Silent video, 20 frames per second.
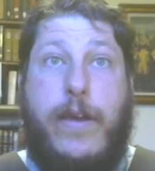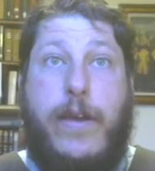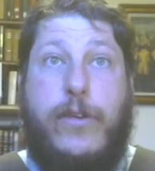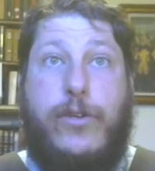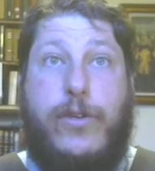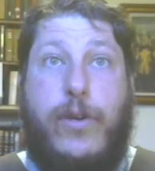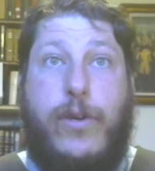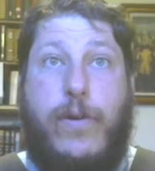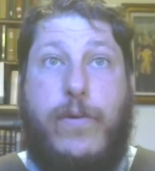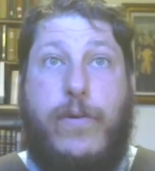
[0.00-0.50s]

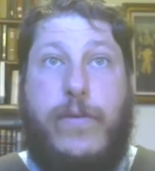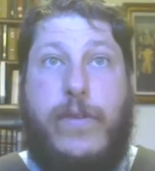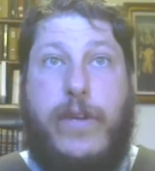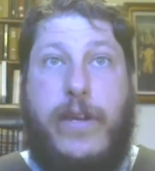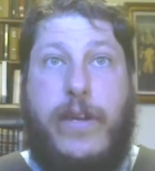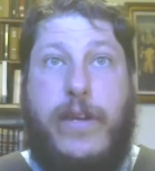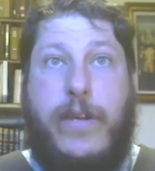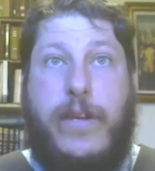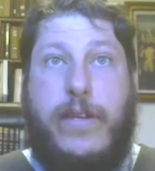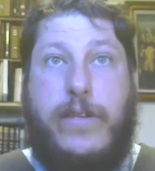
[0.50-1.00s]
So
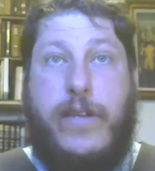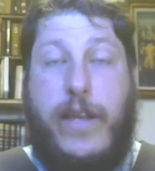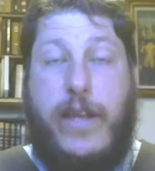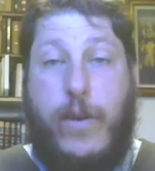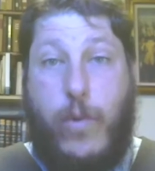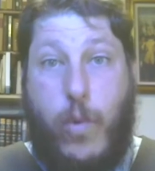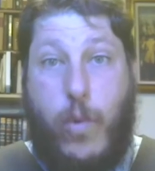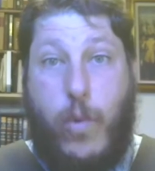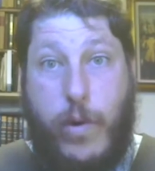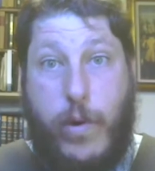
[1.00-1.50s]
the
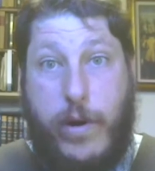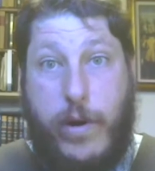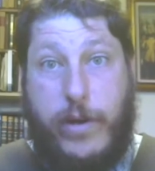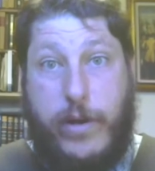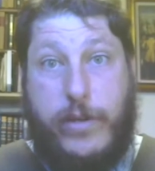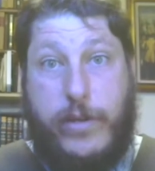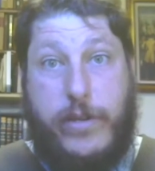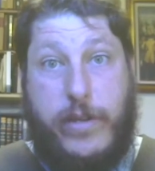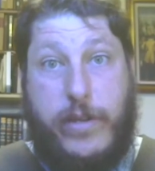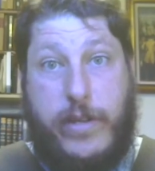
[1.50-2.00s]
in order
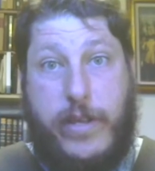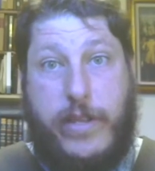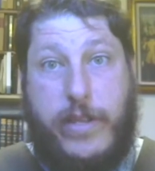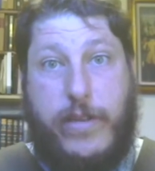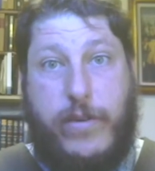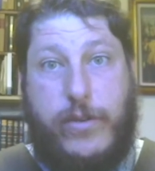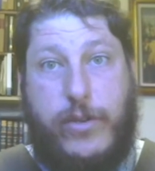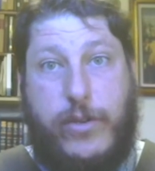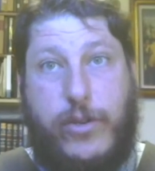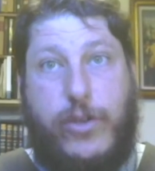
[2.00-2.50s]
to
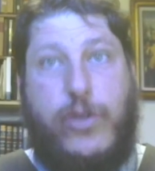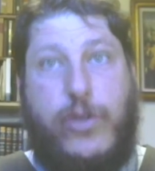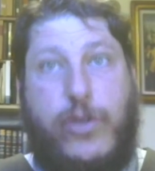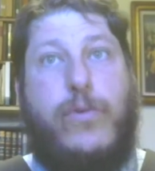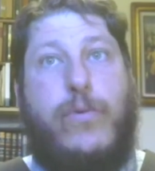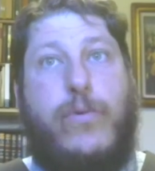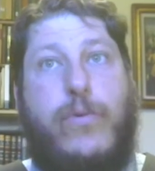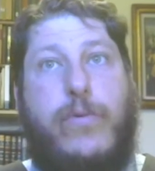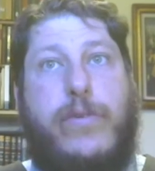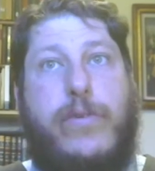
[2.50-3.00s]
there's
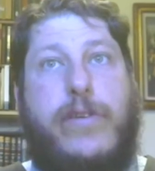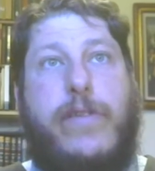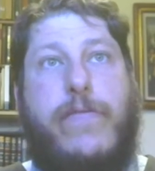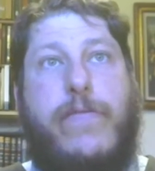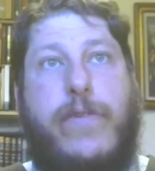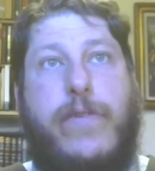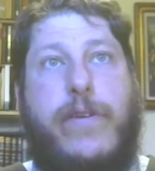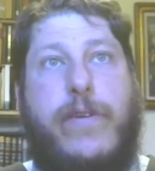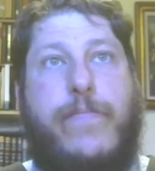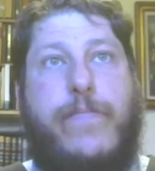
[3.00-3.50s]
two
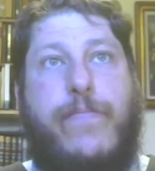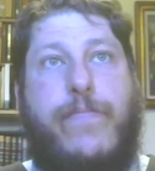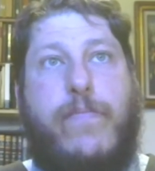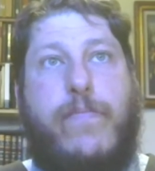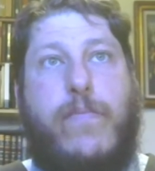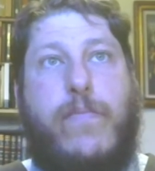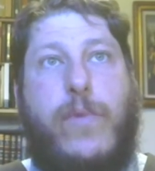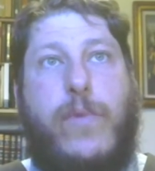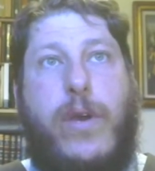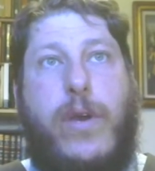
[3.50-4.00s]
different
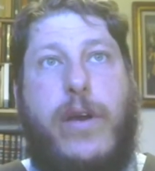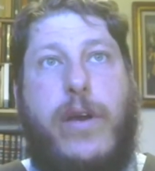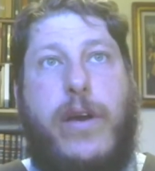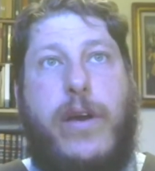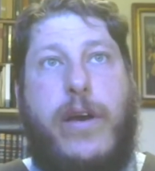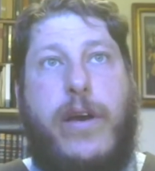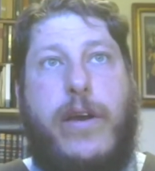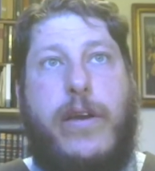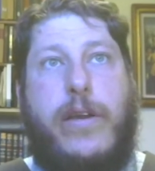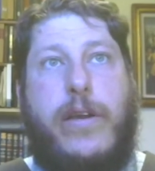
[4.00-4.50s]

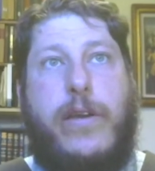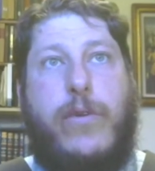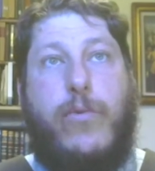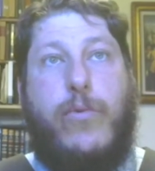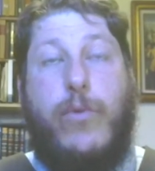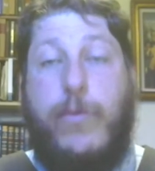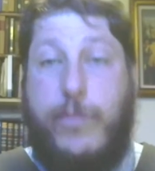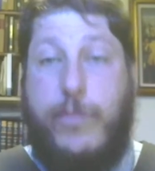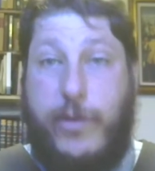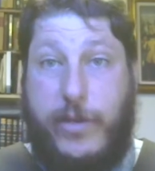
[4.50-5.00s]
uh,
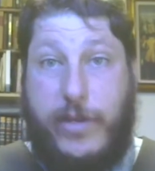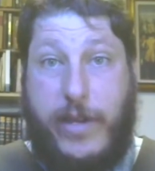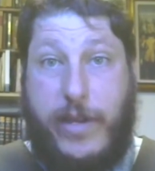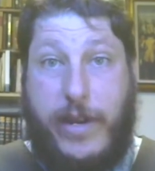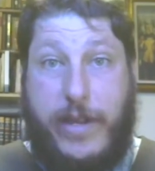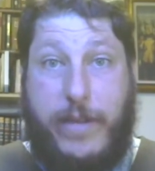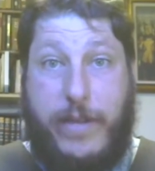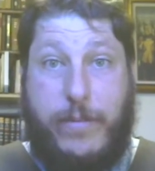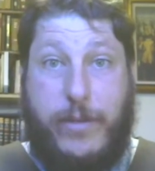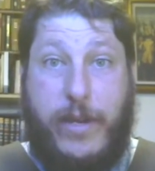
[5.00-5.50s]
groups he's got
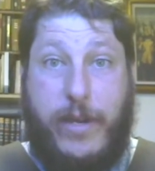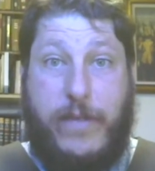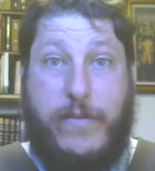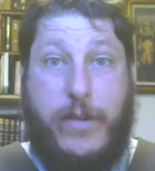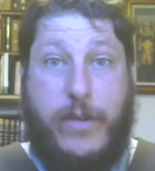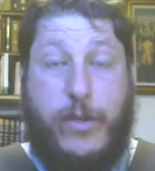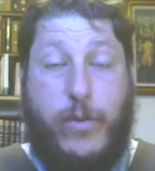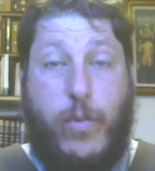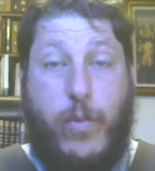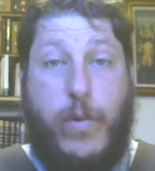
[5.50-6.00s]
to keep set
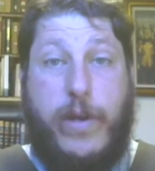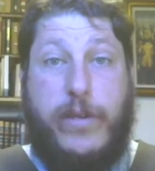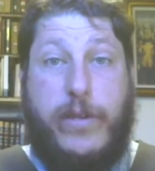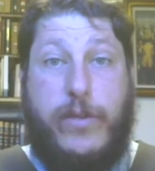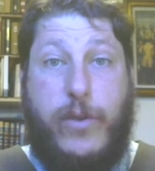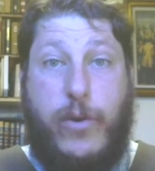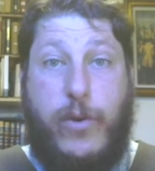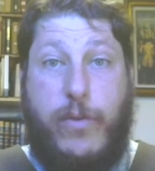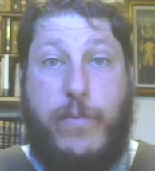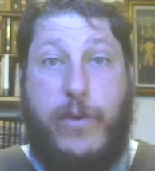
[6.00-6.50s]
aside. So one is
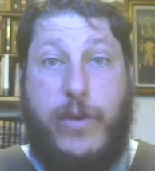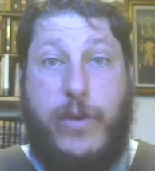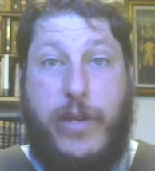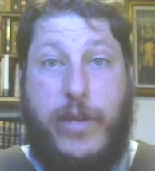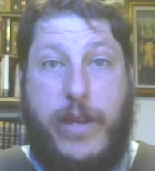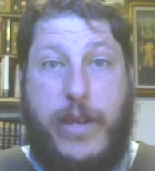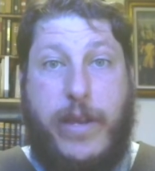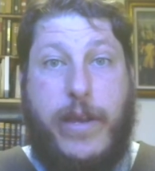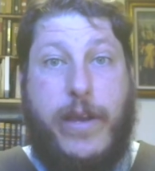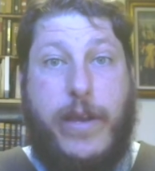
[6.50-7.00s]
the
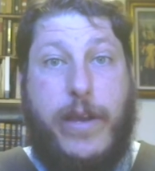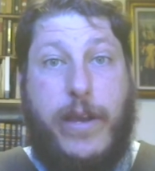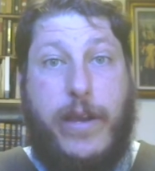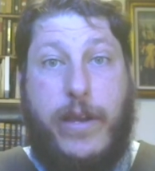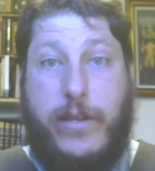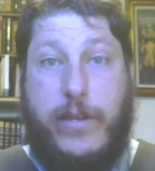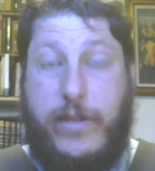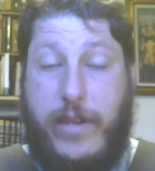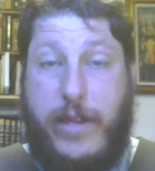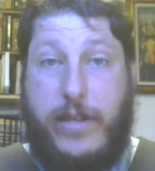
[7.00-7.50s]
nobility
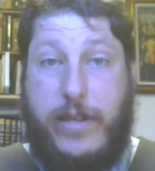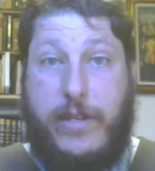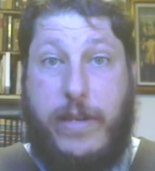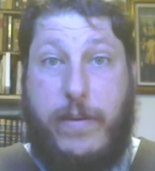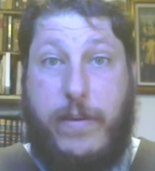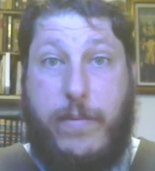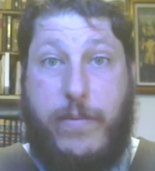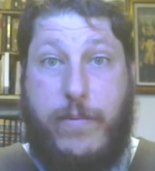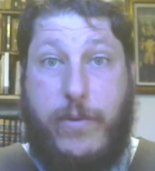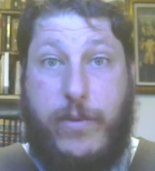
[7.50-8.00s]
because he needs
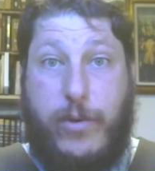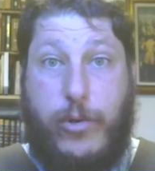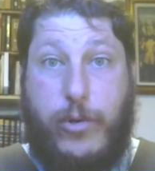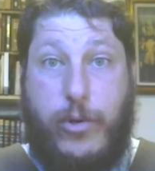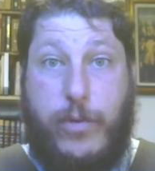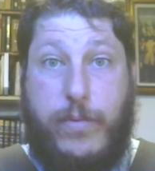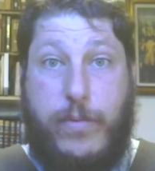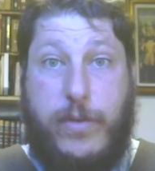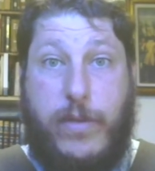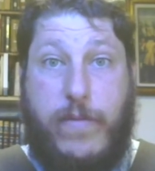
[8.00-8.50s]
them to put their
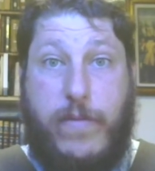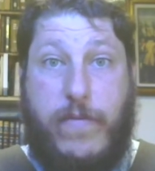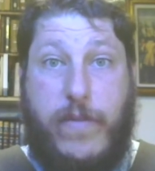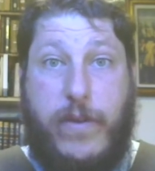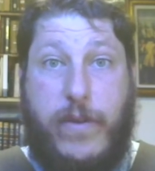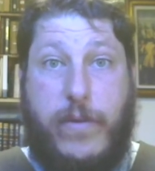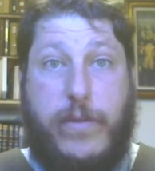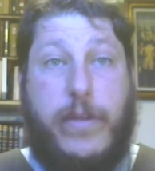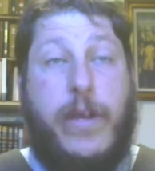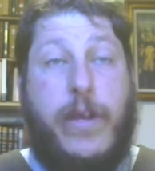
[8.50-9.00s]
troops in the
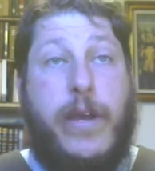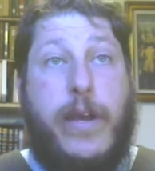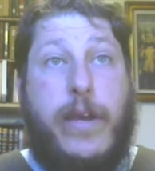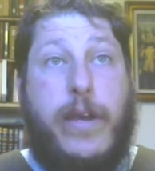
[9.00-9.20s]
field.